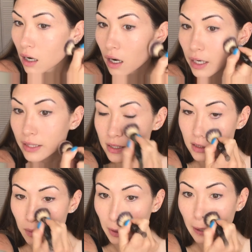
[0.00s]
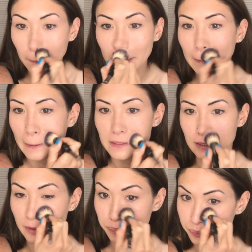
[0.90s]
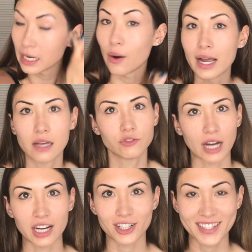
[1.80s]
Alright, this is applying really nicely. Now I have drier